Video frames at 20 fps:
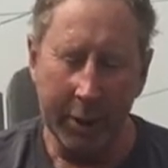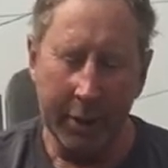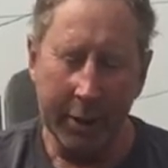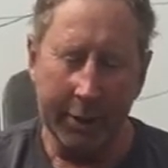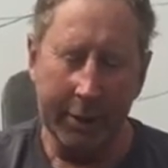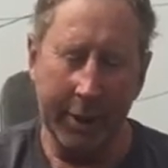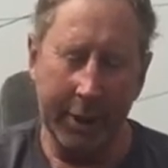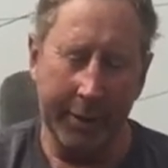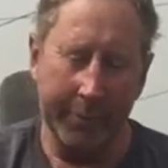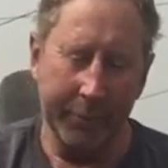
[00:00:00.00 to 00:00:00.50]

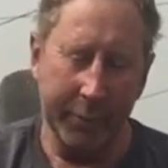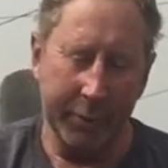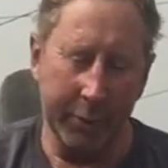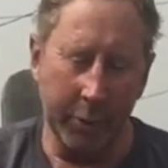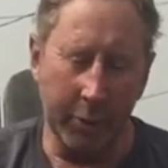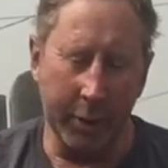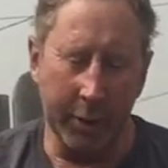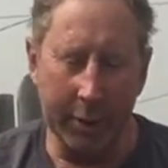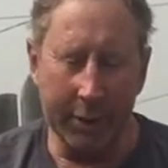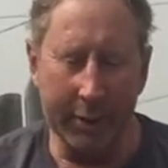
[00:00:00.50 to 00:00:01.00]
Okay, so
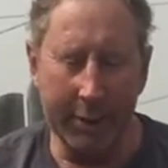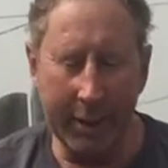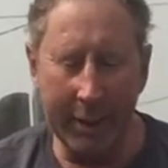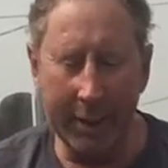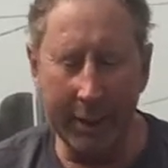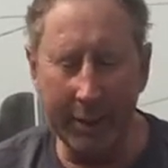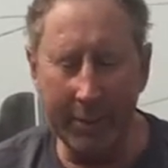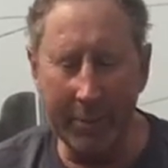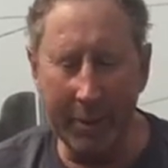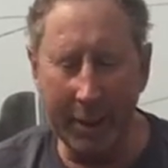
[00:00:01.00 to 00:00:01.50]
on a
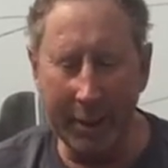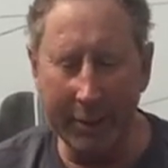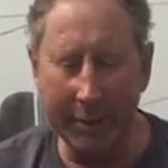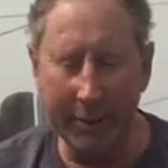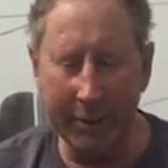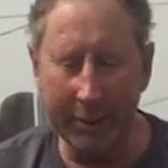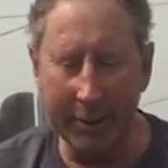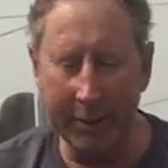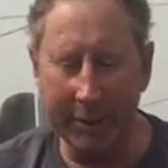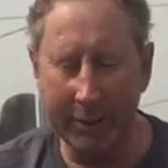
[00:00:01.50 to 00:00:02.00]
daily
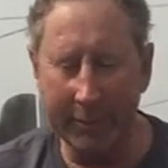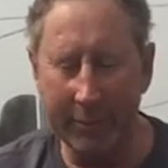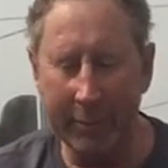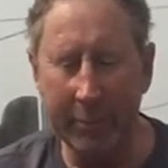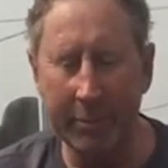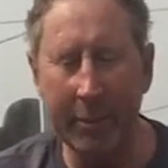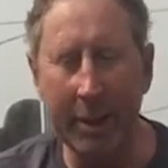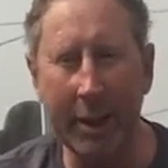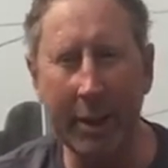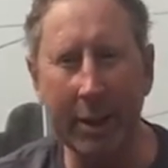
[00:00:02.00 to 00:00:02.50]
basis,
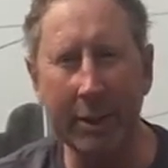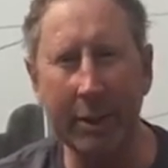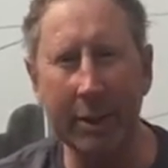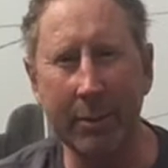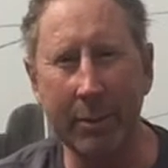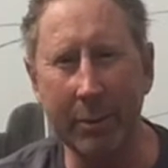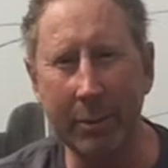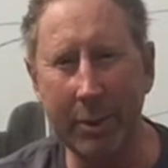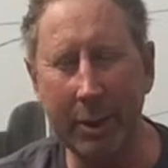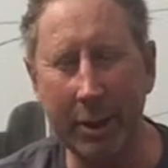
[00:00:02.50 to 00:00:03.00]

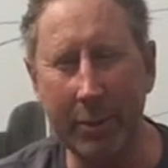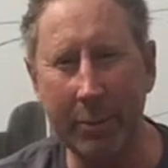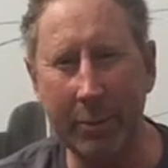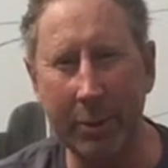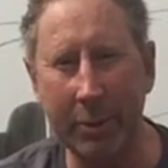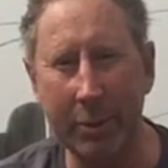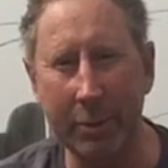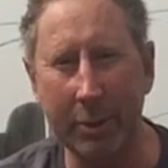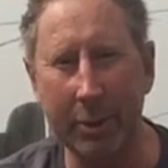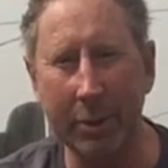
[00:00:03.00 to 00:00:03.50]
maximum
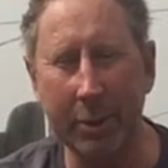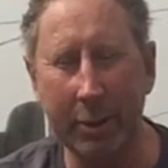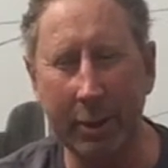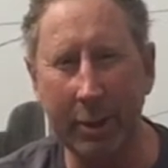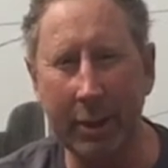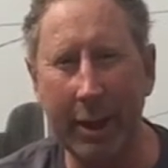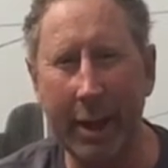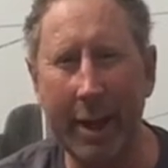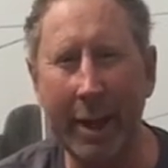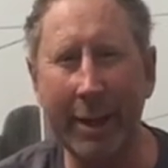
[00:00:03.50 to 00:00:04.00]
temperature
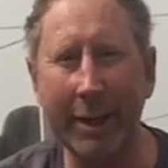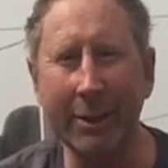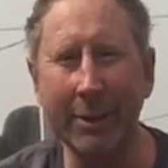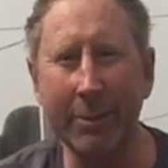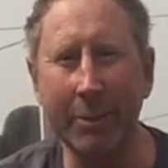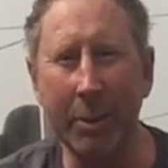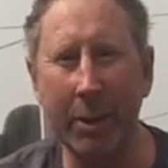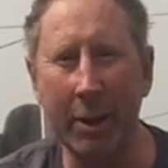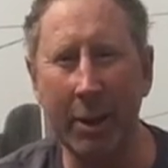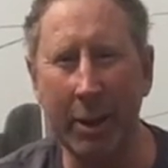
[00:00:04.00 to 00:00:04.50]
lags
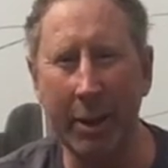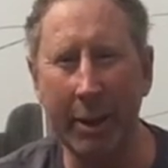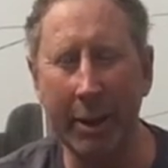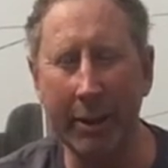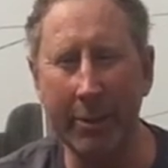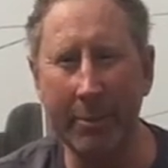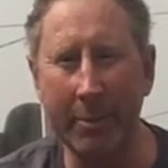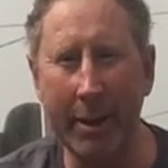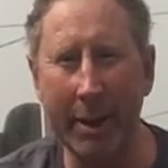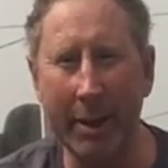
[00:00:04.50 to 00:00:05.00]
behind
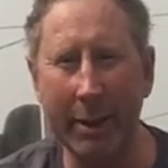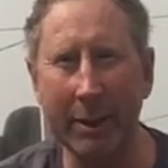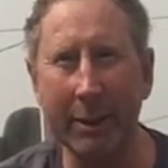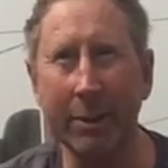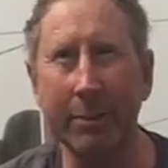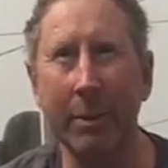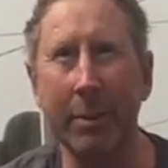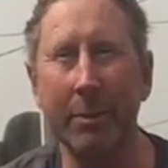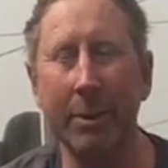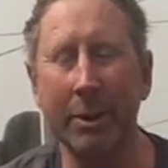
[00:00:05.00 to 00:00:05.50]

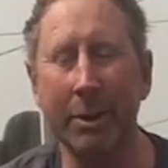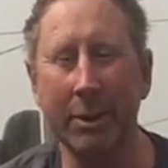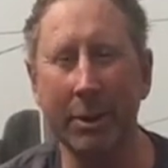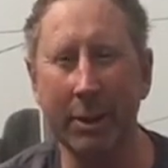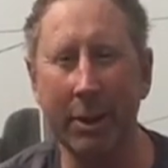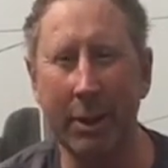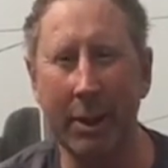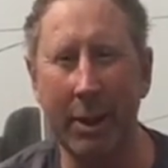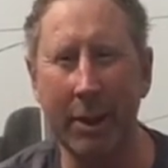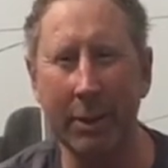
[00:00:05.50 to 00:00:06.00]
maximum
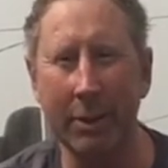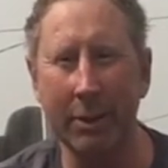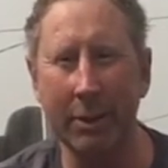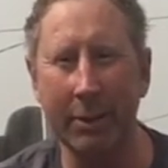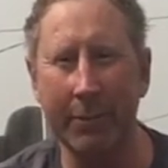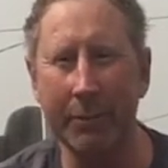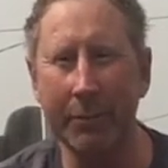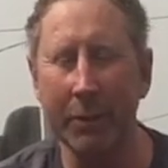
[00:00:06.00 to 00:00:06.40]
insolation.